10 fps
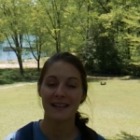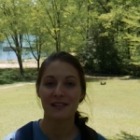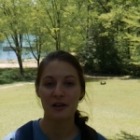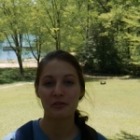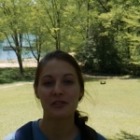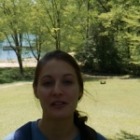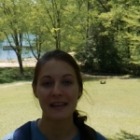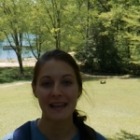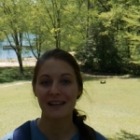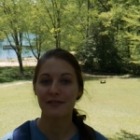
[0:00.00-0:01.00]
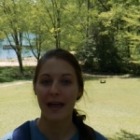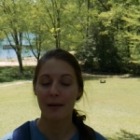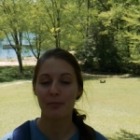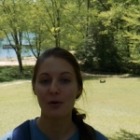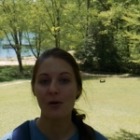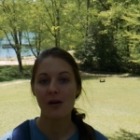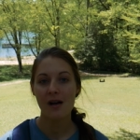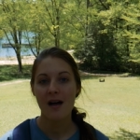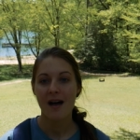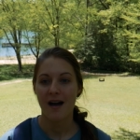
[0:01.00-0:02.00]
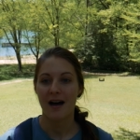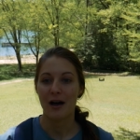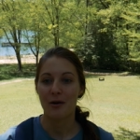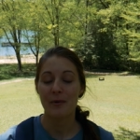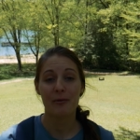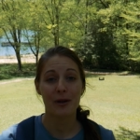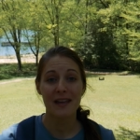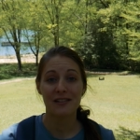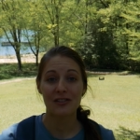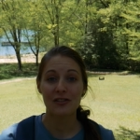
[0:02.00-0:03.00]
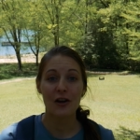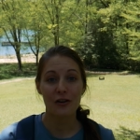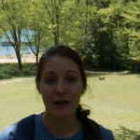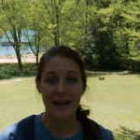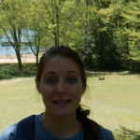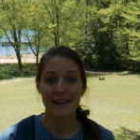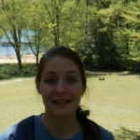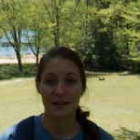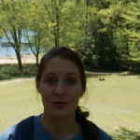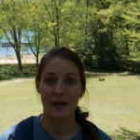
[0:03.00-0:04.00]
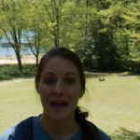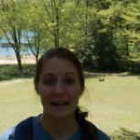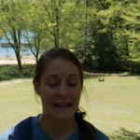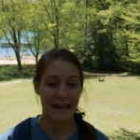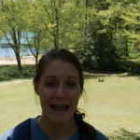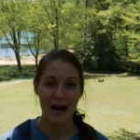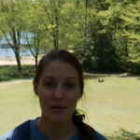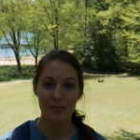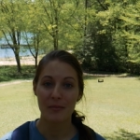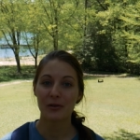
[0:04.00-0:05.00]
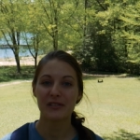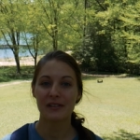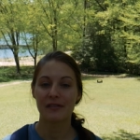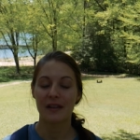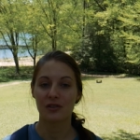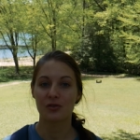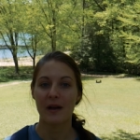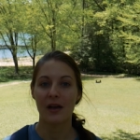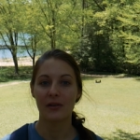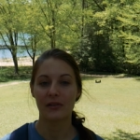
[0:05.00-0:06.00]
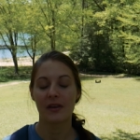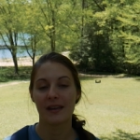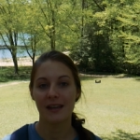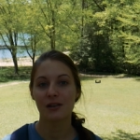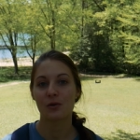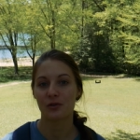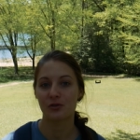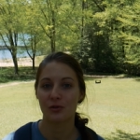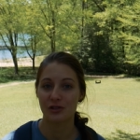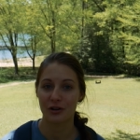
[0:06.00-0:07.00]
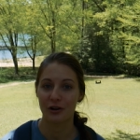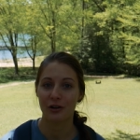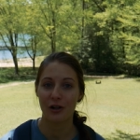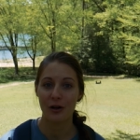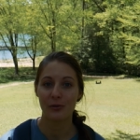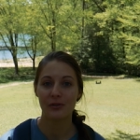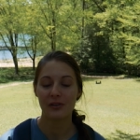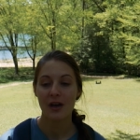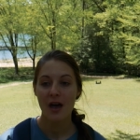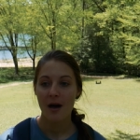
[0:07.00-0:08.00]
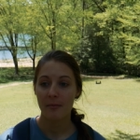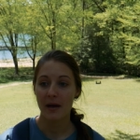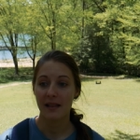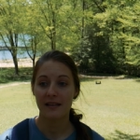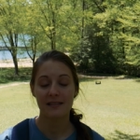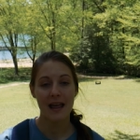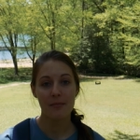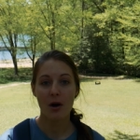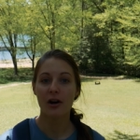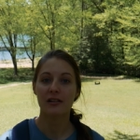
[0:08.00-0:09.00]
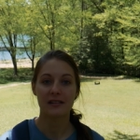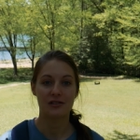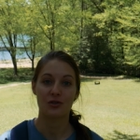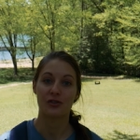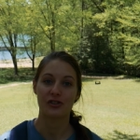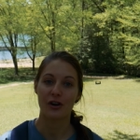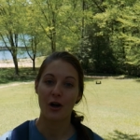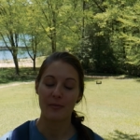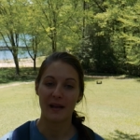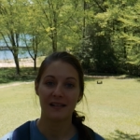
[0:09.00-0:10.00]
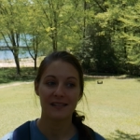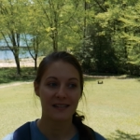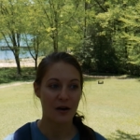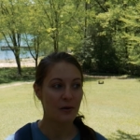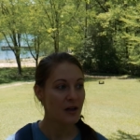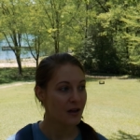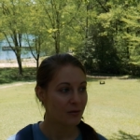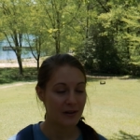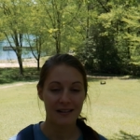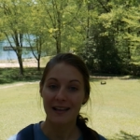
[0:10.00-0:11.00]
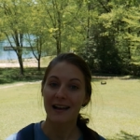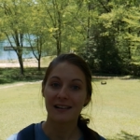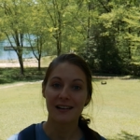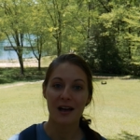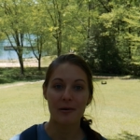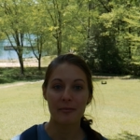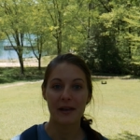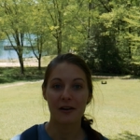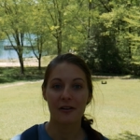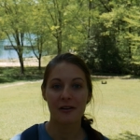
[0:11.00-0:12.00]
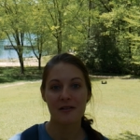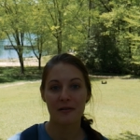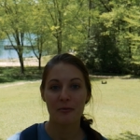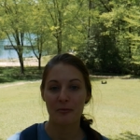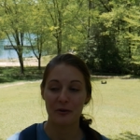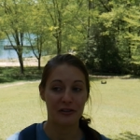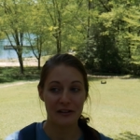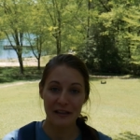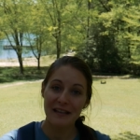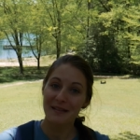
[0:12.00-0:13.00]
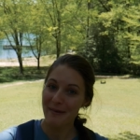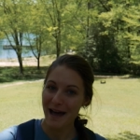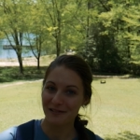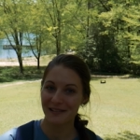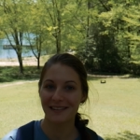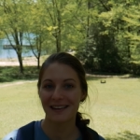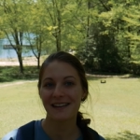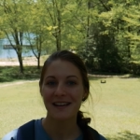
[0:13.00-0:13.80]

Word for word: It's close to the end of April. Uh, we were getting stir crazy, so we had to get out. Most of the trails in North Georgia are closed, but the state parks in Georgia are open, so we decided to come up here. We're still in the mountains.